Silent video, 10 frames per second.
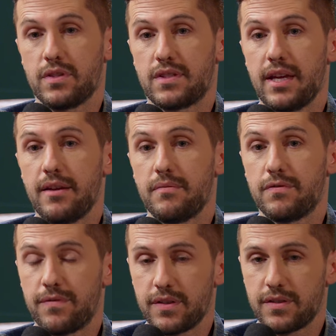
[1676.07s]
would say,
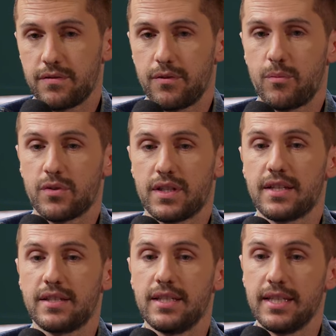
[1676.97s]
first and foremost,
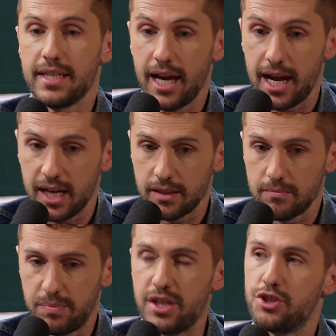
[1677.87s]
let's not
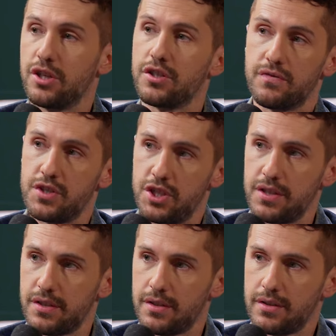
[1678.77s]
be jerks for
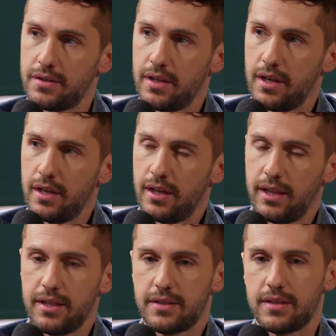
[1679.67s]
Jesus. Come on.
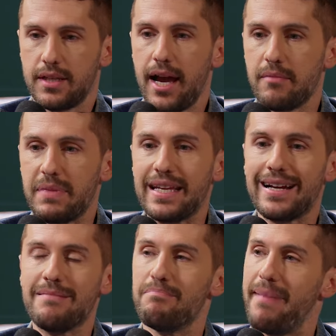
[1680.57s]
Let's not be
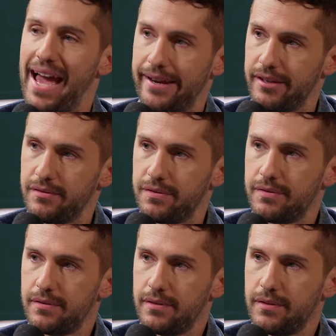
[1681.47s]

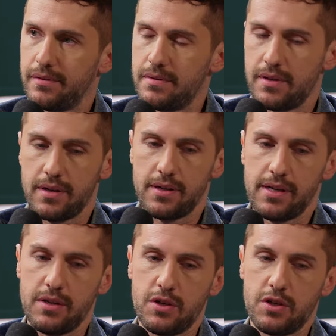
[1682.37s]
combative uh,
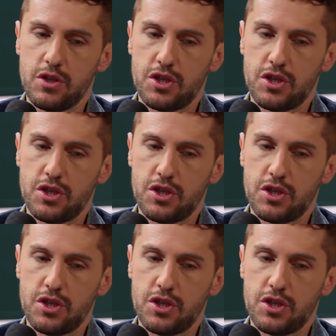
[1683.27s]
and